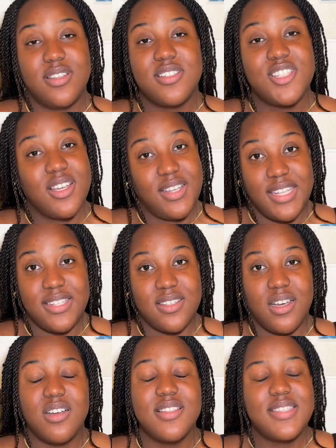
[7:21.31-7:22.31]

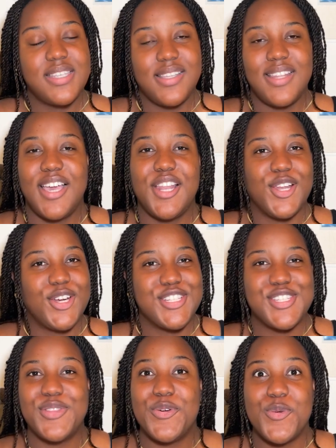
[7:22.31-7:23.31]
Chancleta, until I learned
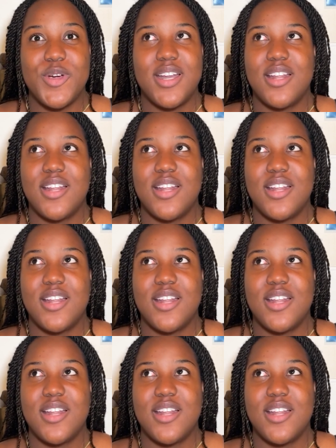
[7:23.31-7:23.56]
the word.